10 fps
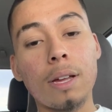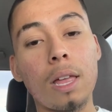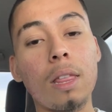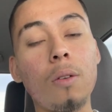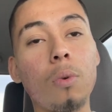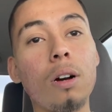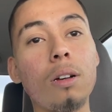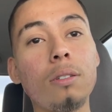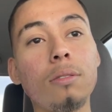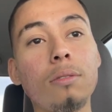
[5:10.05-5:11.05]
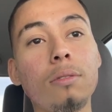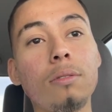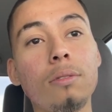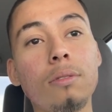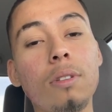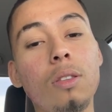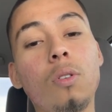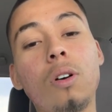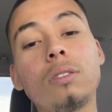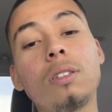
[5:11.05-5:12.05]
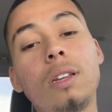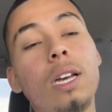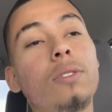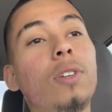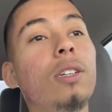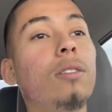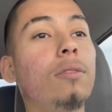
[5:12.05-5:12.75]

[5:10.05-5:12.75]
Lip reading: And then what? And you go into the next video.